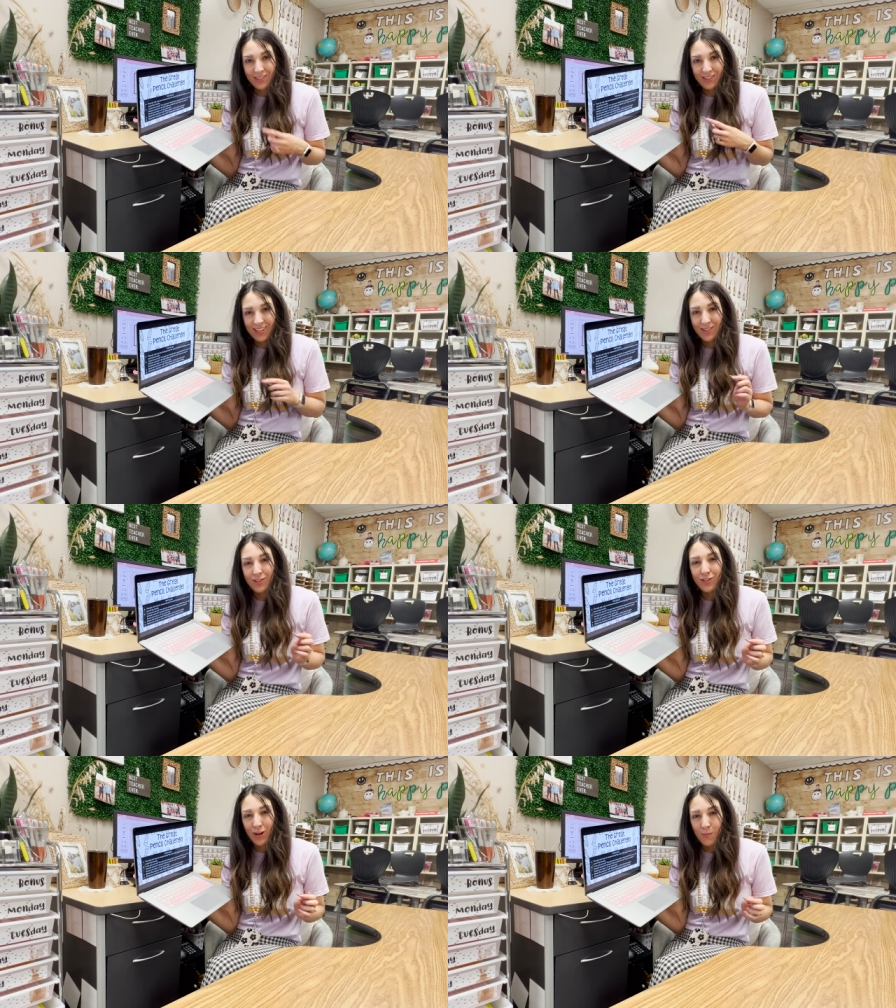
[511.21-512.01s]
So it says
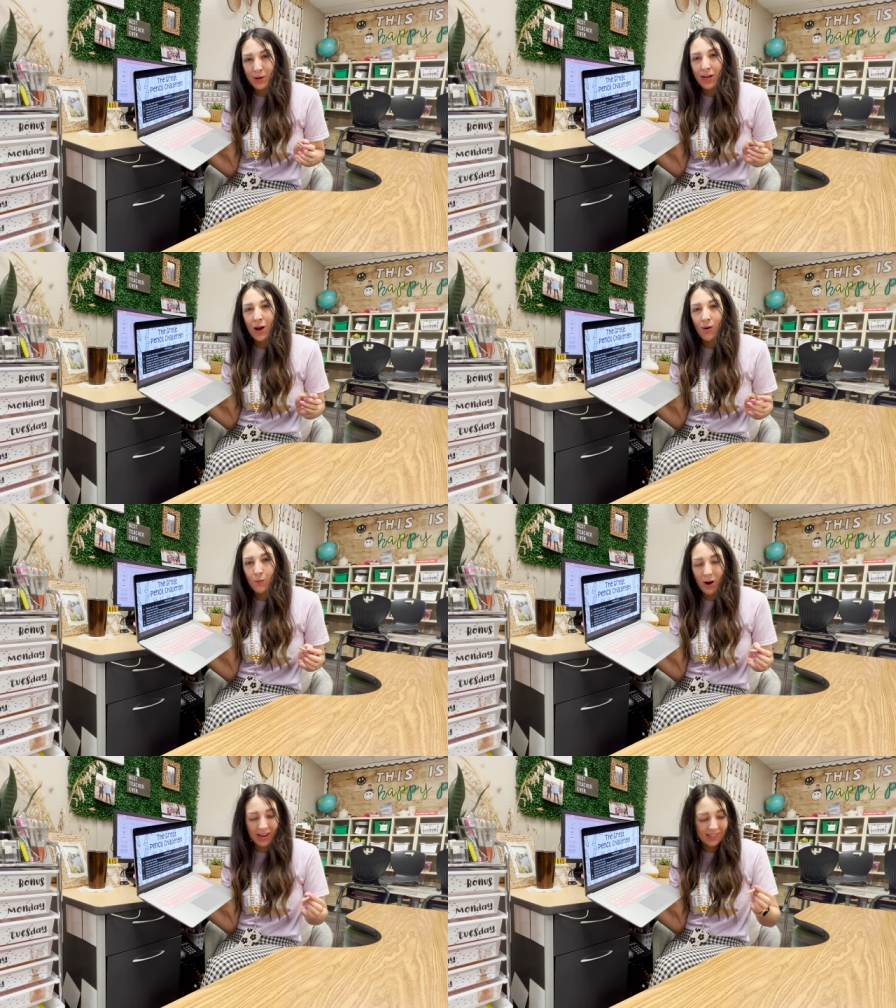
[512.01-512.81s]
sharpen
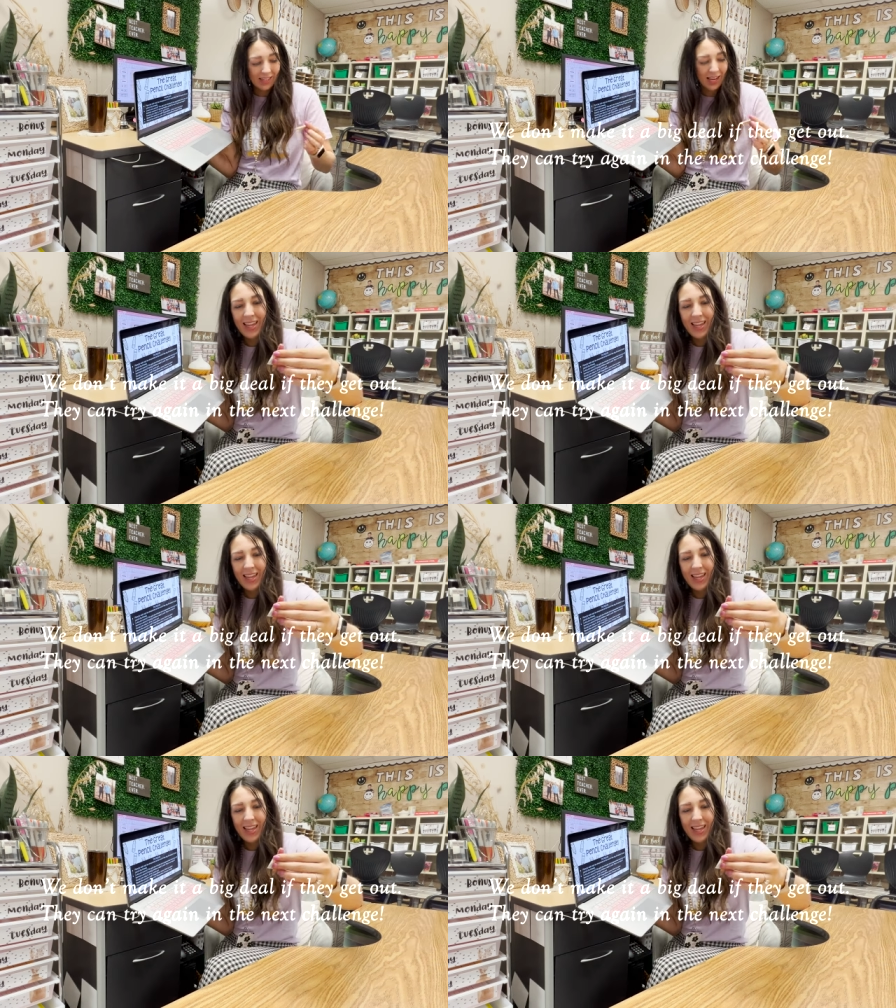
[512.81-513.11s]
wisely.